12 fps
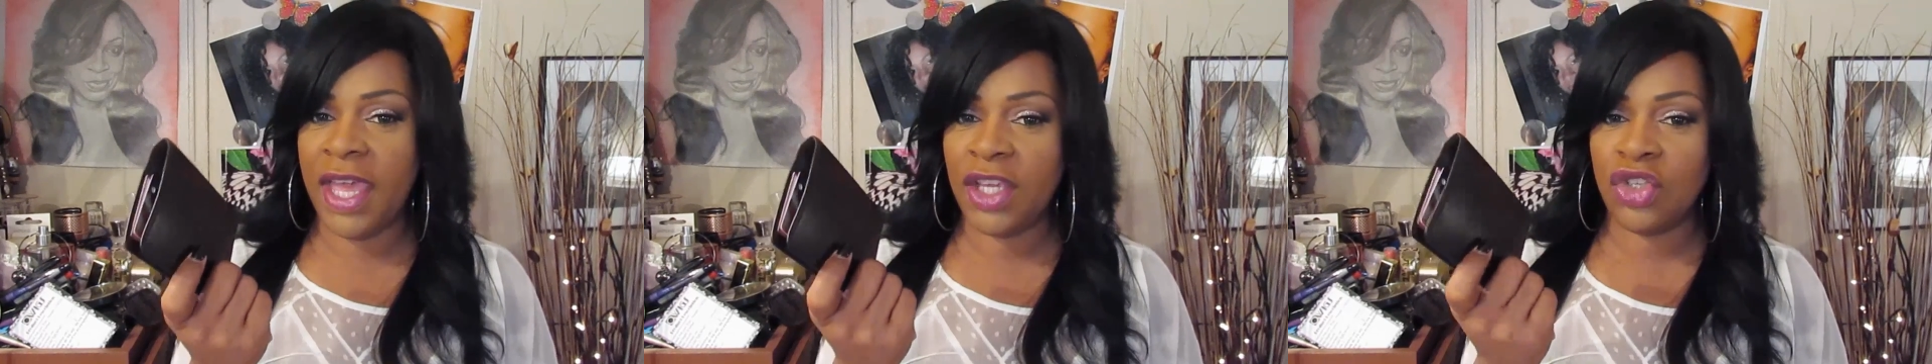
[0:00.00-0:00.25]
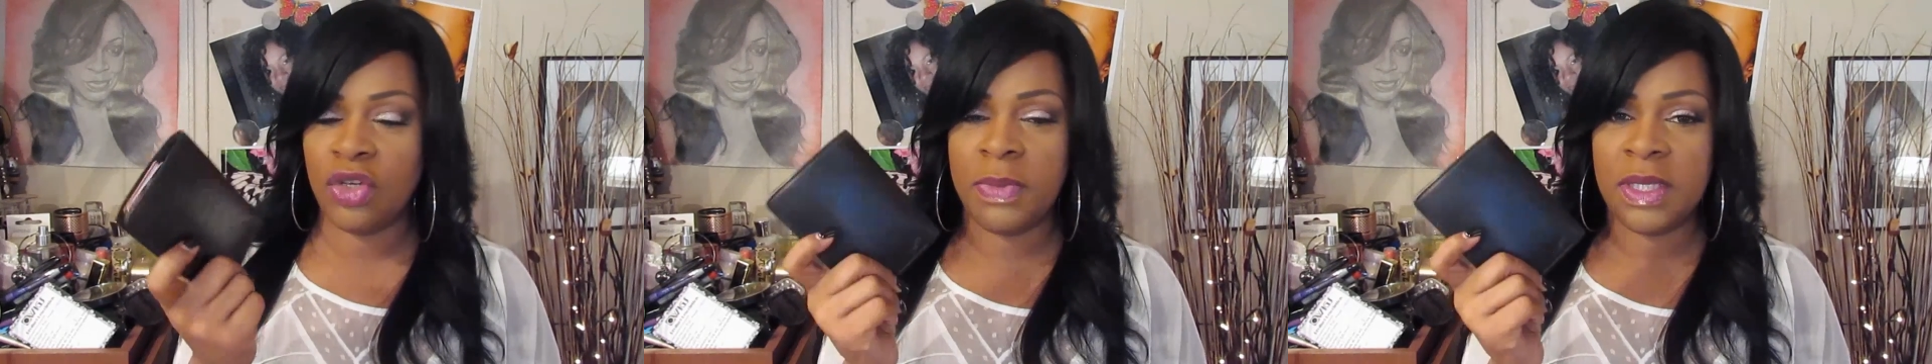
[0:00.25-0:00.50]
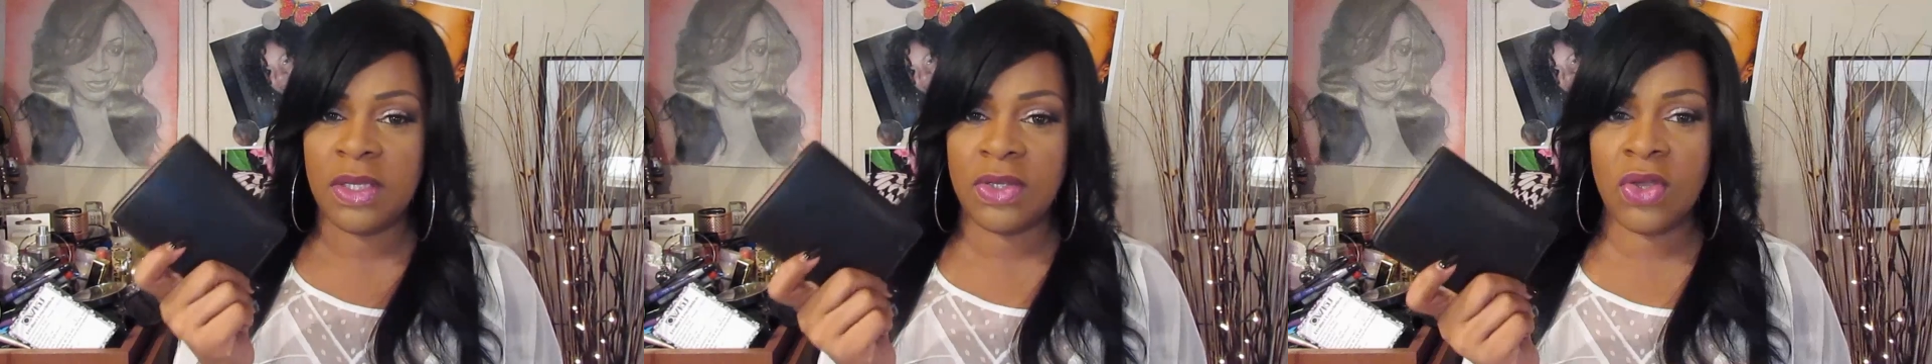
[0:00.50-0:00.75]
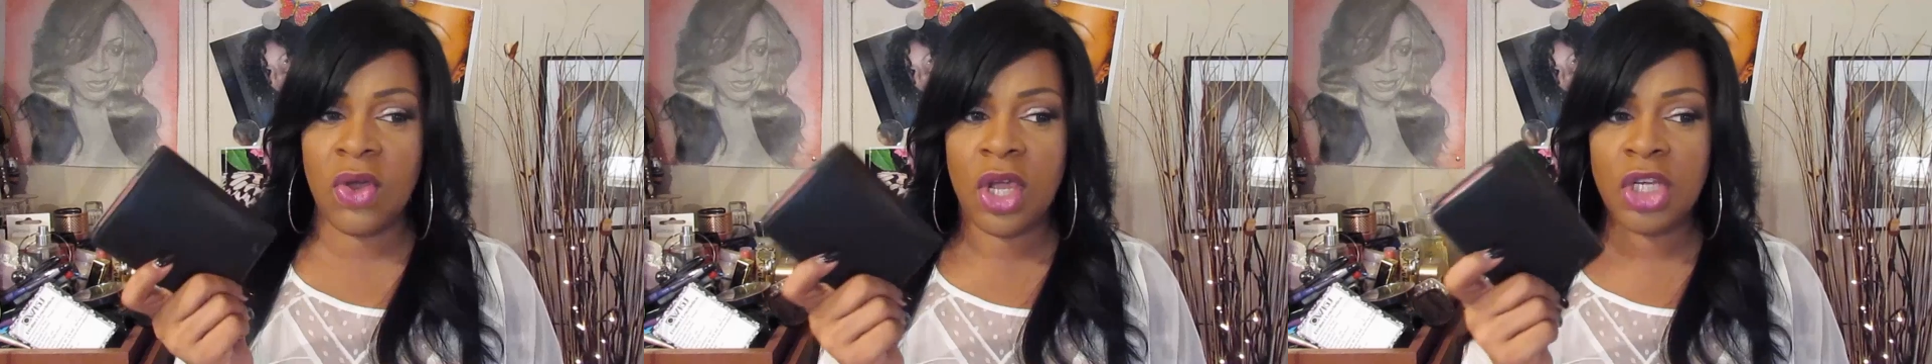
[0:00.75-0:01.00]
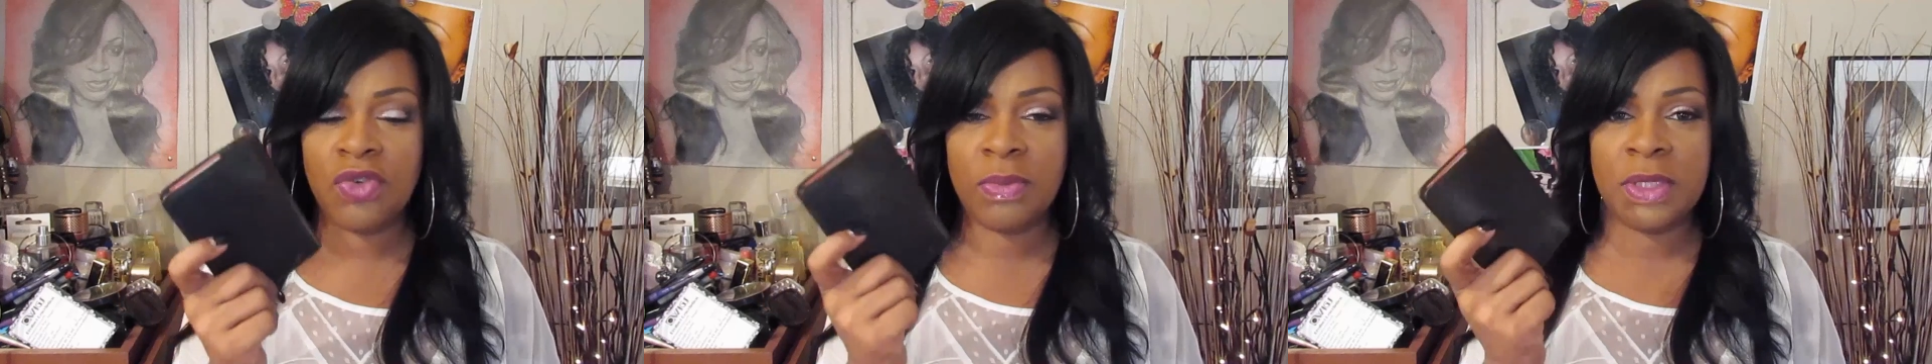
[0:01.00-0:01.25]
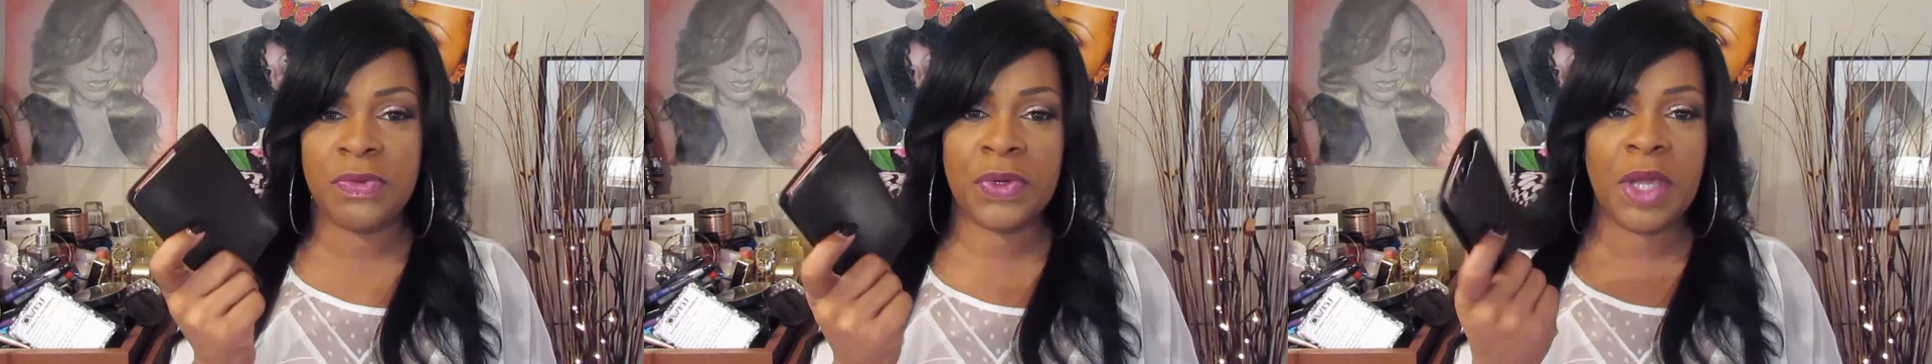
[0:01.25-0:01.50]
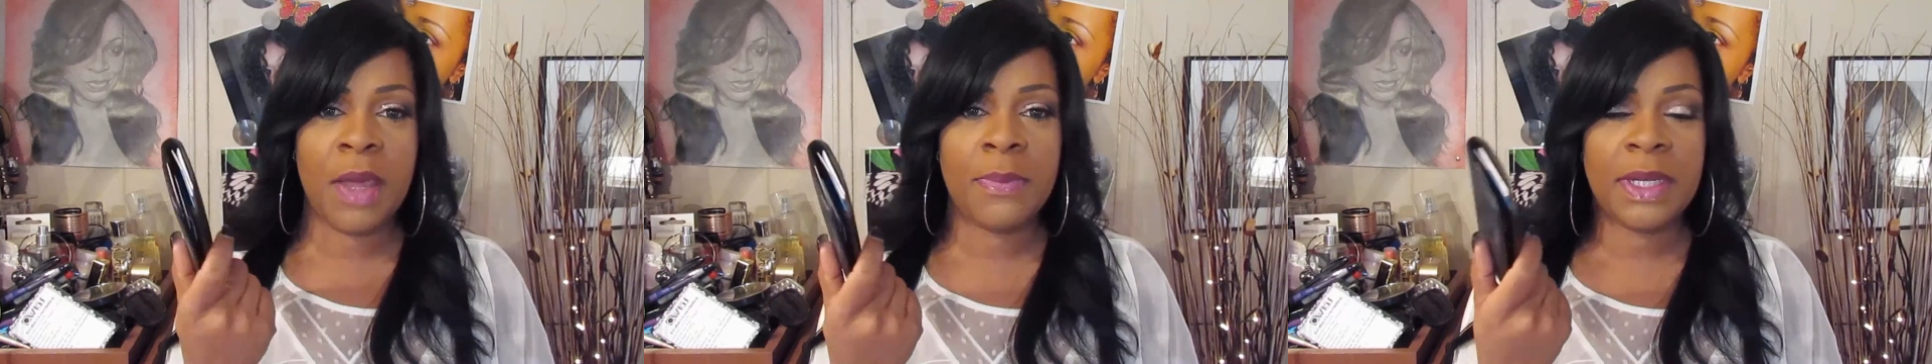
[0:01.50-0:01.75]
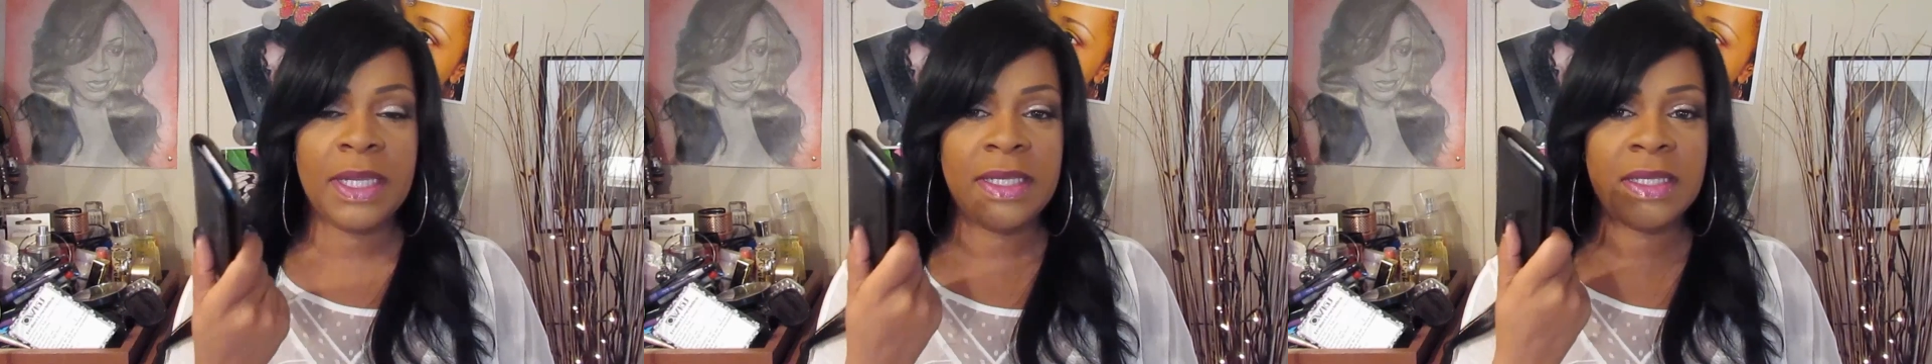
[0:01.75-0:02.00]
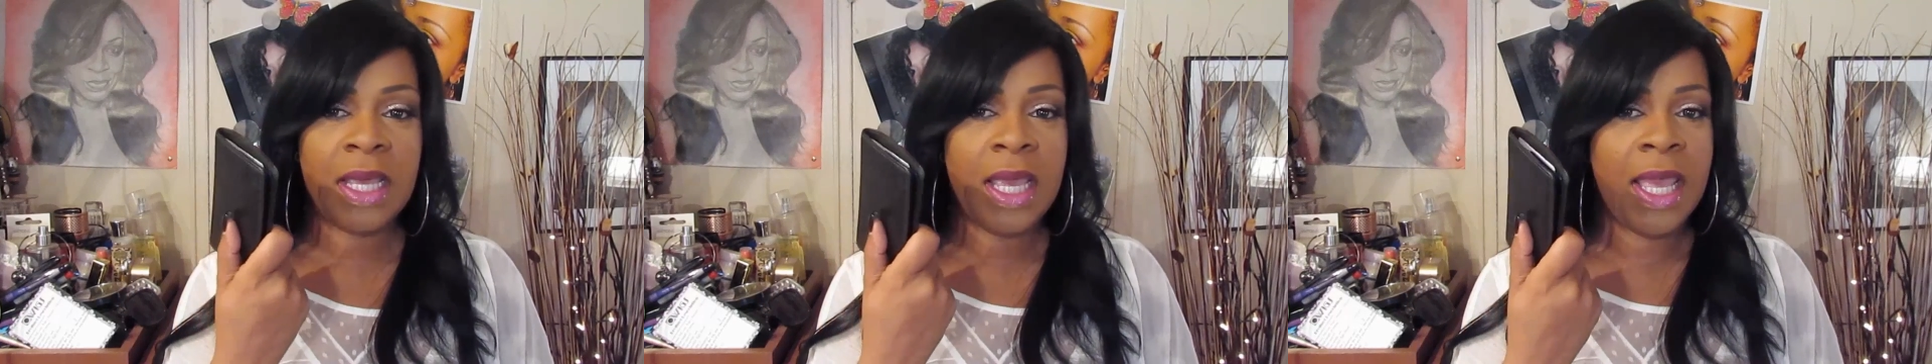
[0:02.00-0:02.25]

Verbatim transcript: extra business cards from different companies